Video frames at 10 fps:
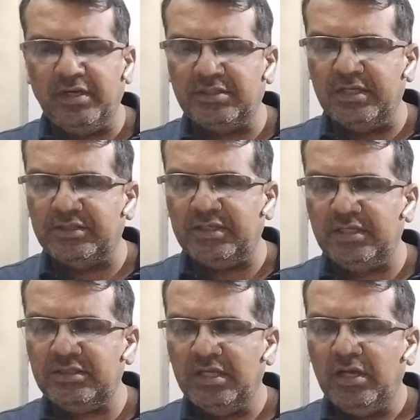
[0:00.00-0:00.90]
degrees
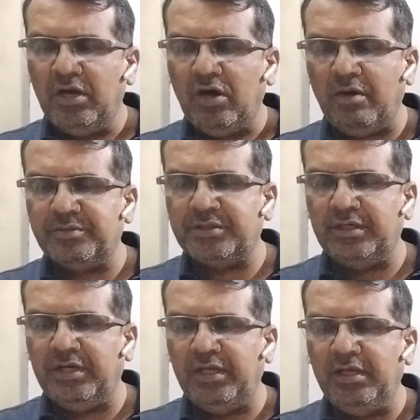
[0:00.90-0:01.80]
Celsius,
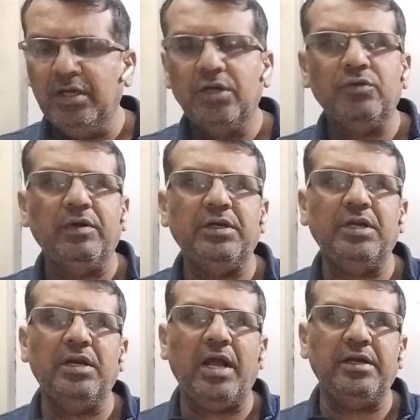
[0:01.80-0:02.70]
option D,
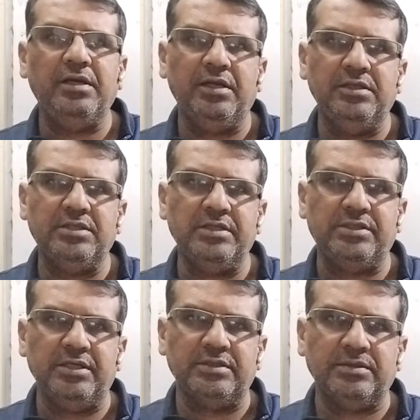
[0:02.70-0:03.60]
29 degrees
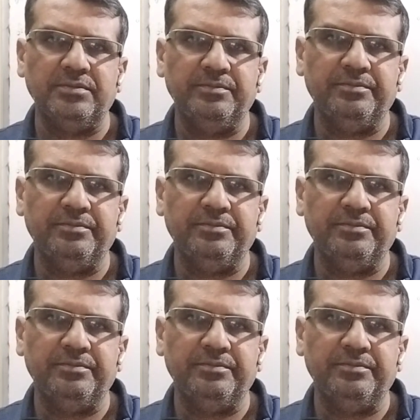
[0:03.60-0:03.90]
Celsius.